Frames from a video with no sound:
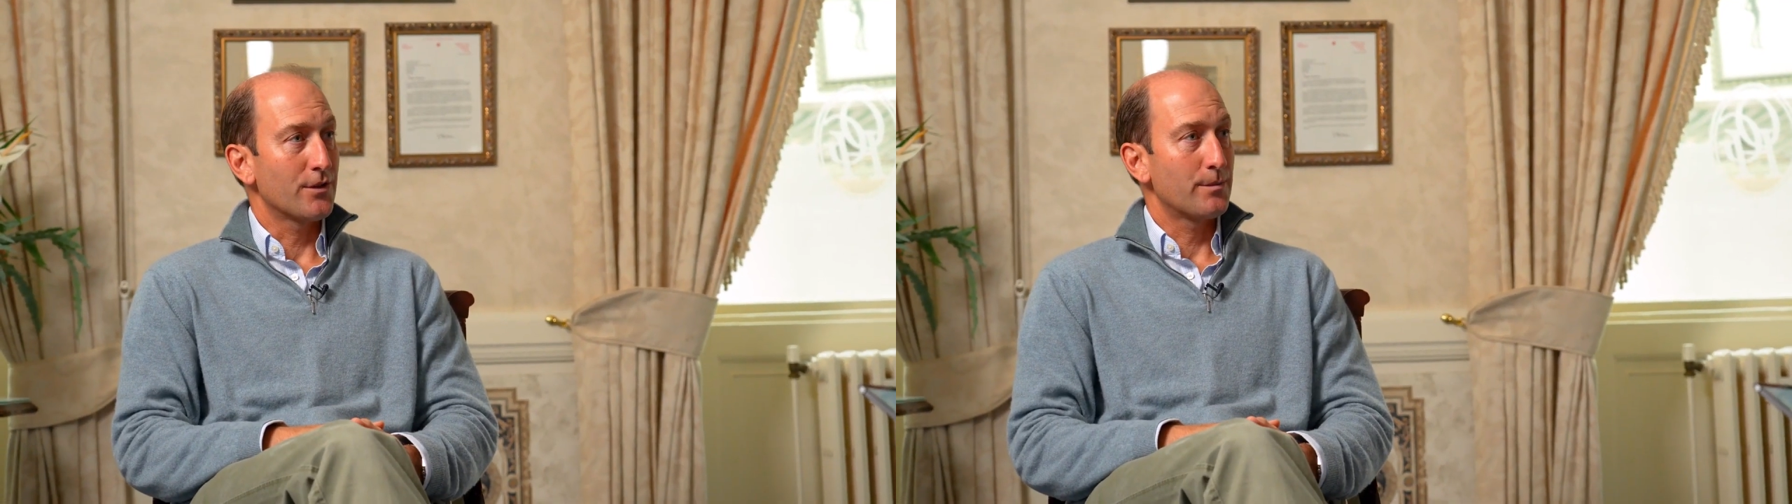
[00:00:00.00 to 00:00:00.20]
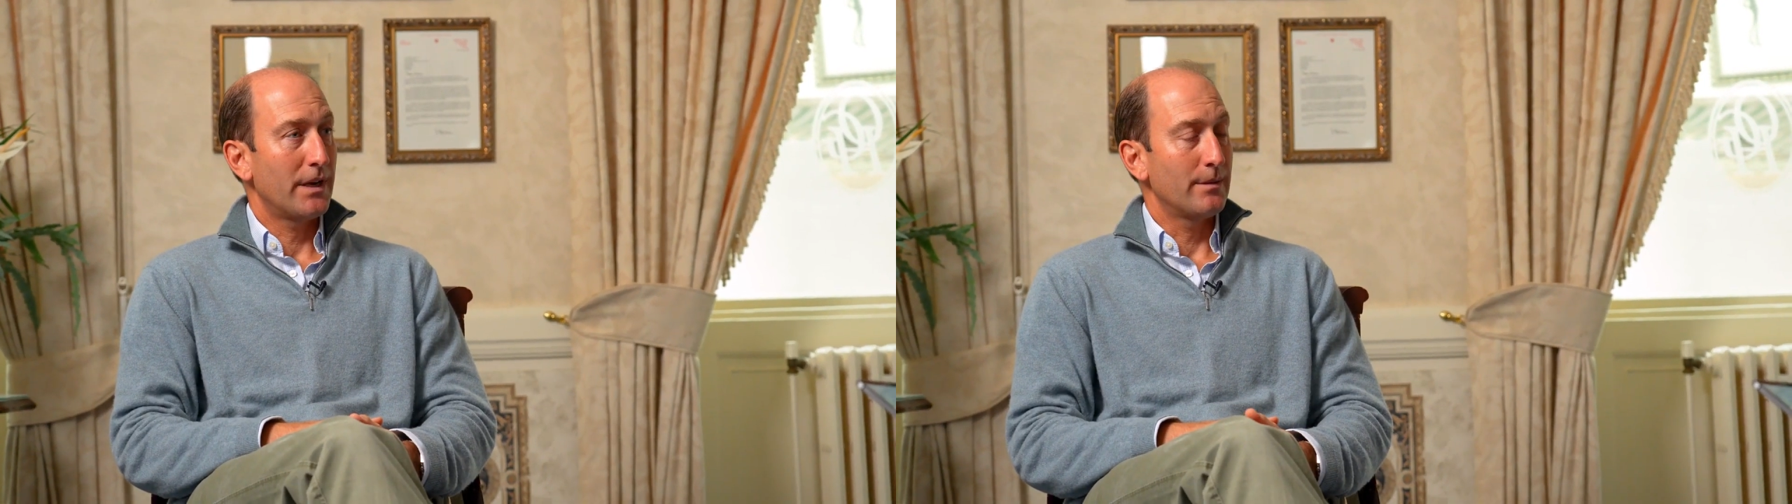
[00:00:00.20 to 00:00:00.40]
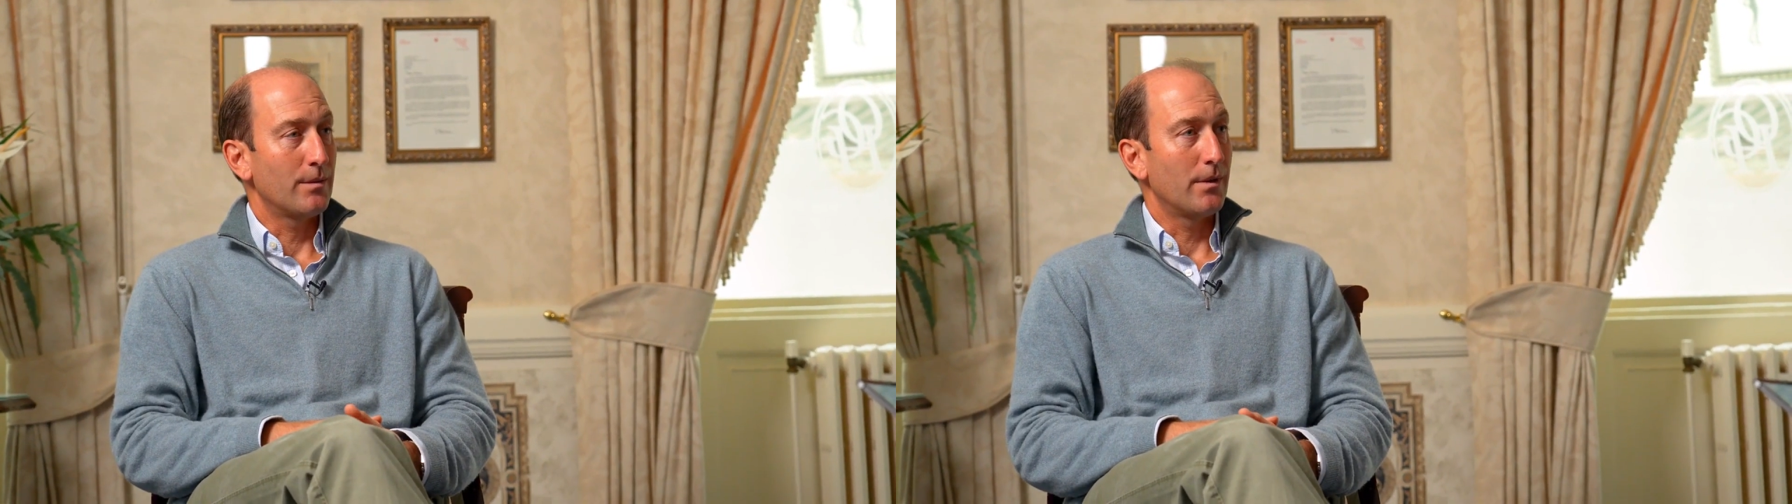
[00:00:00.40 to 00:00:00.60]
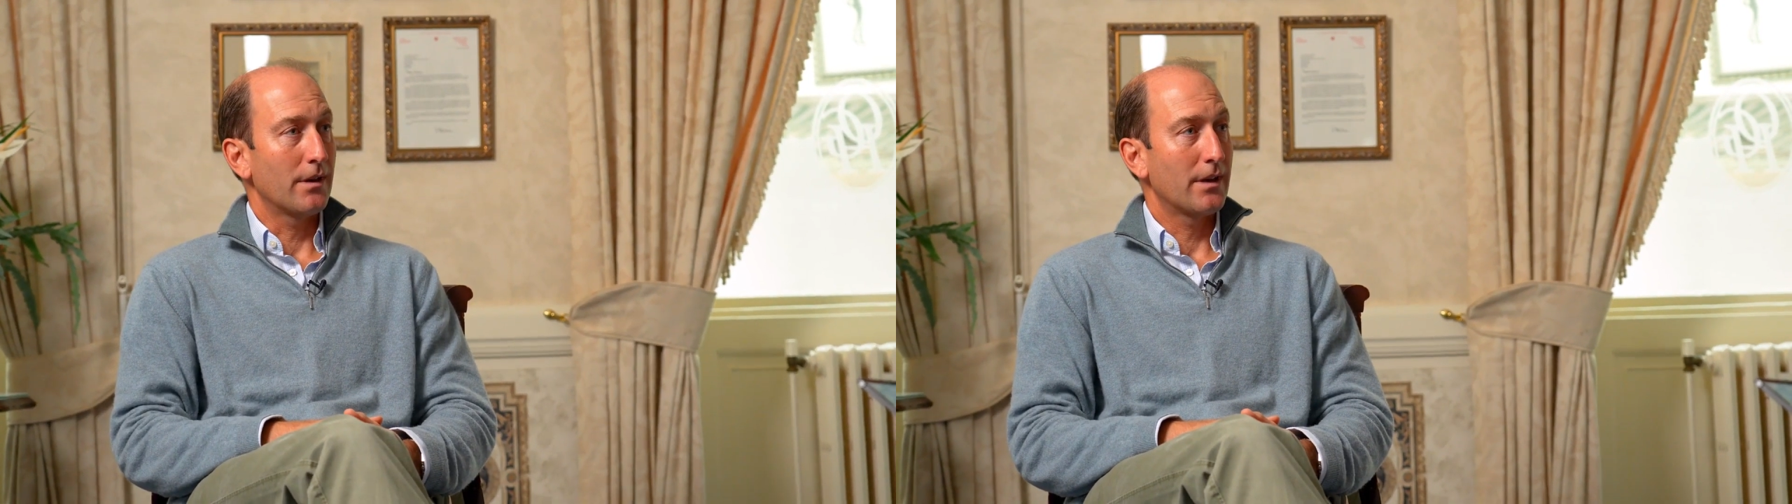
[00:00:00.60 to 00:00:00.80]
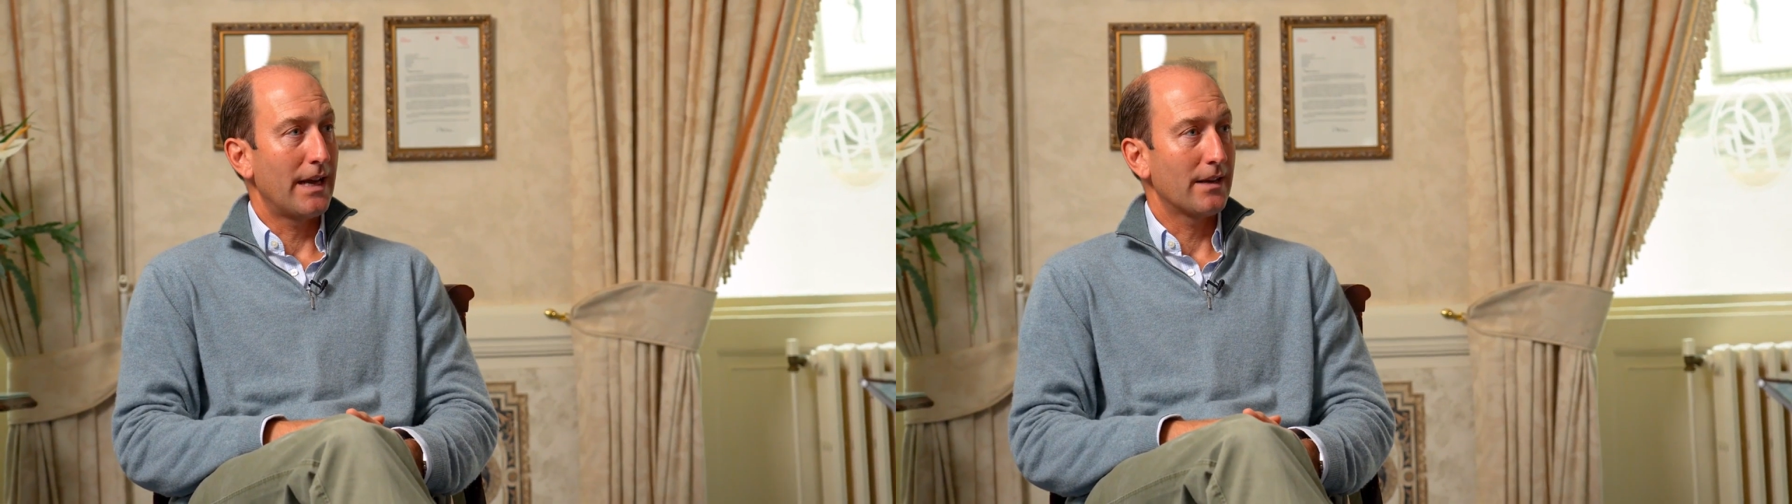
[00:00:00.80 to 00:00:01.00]
just
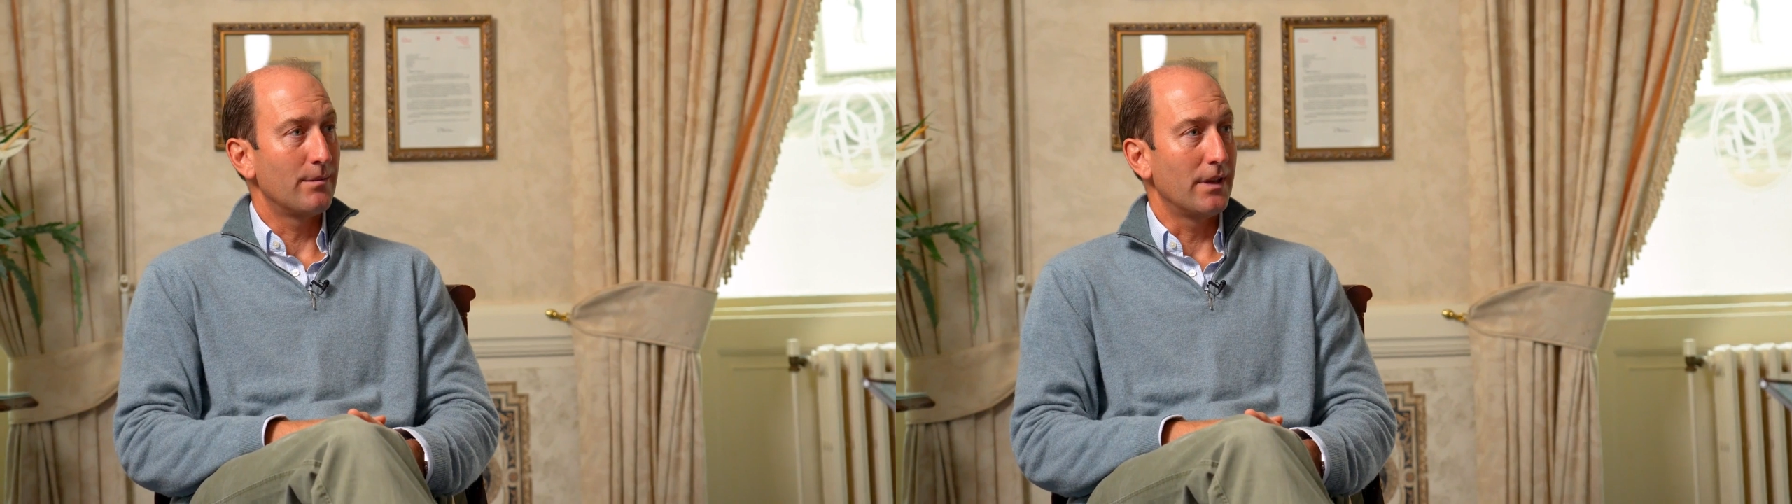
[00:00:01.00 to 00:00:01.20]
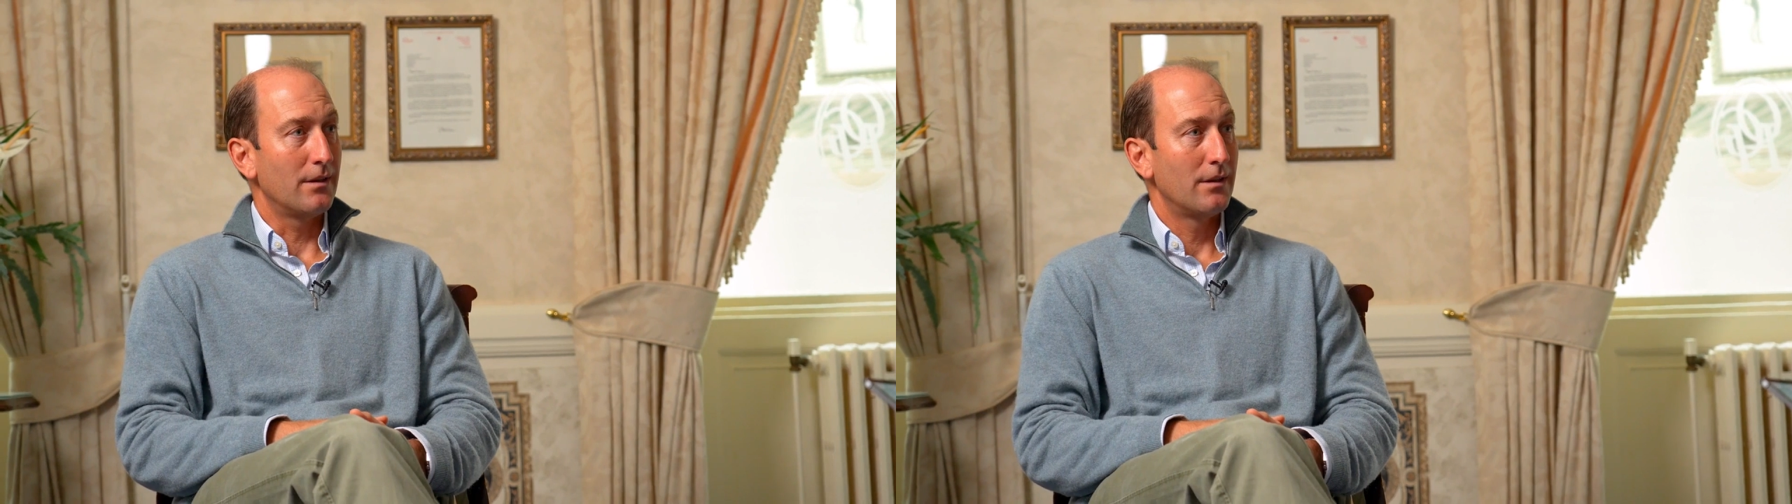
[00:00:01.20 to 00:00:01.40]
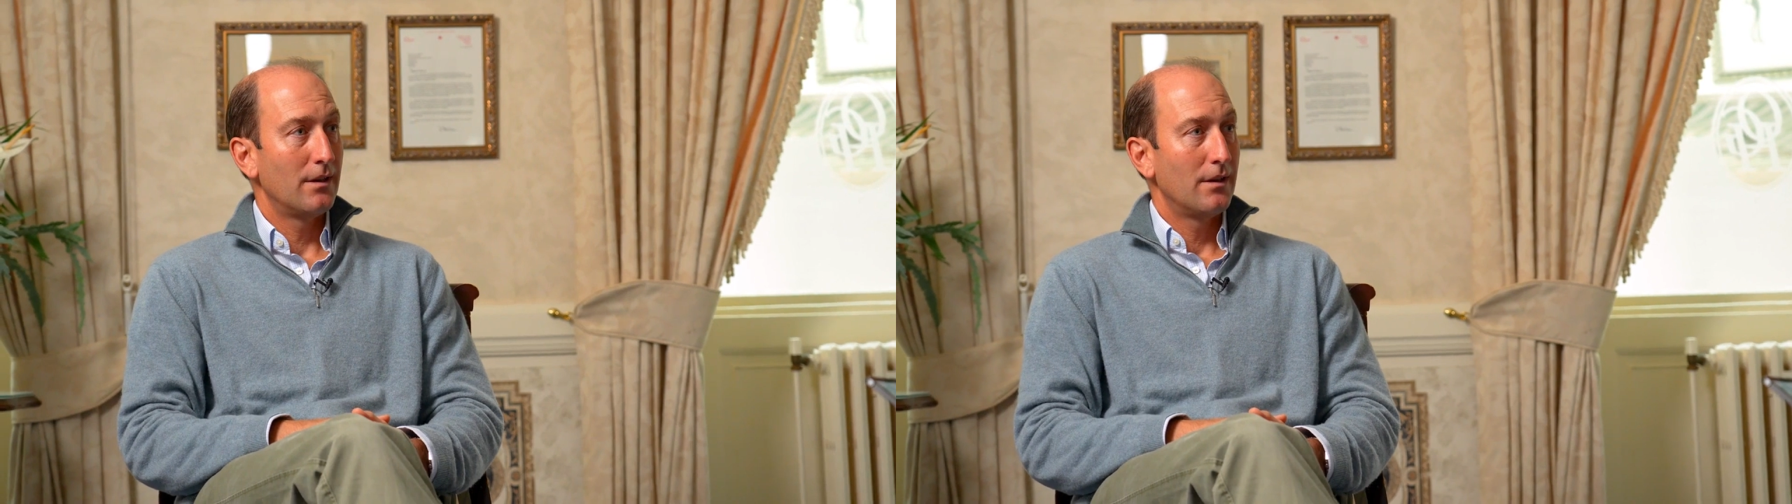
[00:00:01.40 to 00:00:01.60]
paperwork and admin.